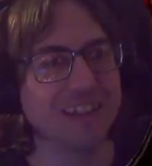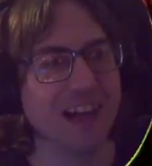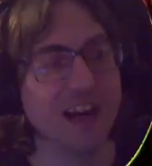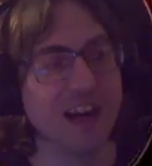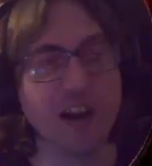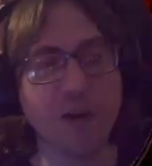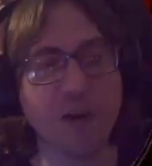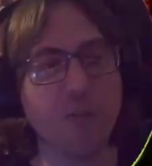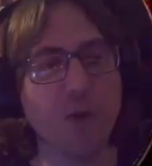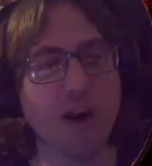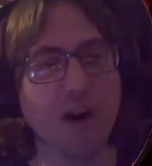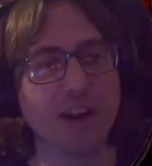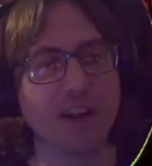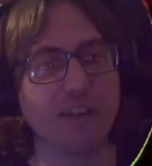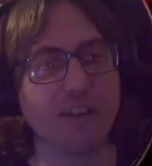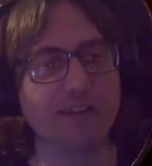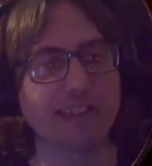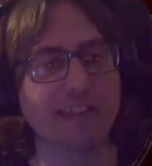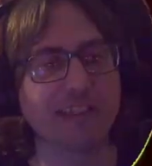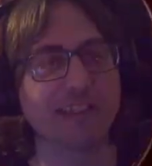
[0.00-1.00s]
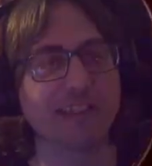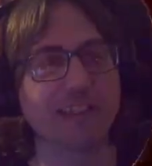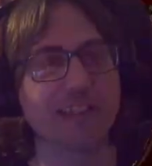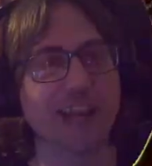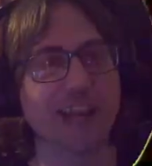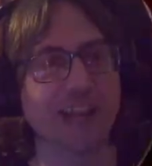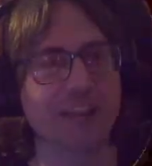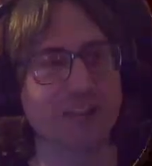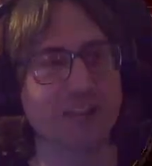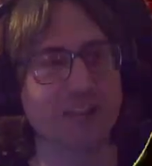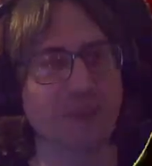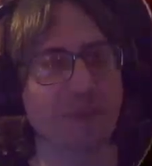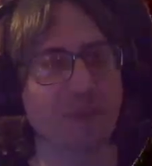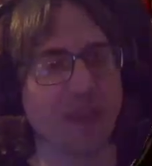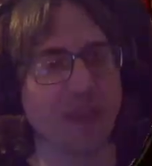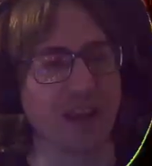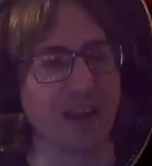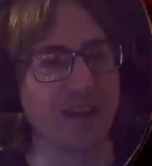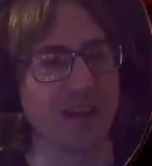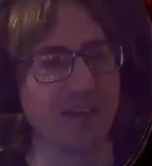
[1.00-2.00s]
I don't want to use the trajectory
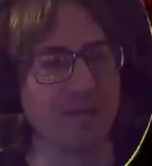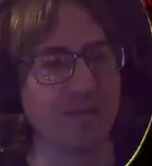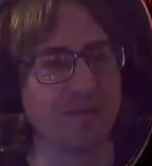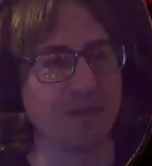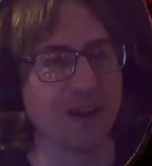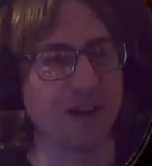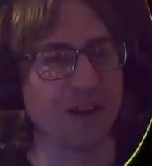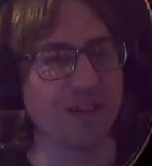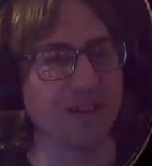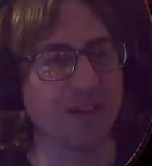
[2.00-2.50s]
thing, but...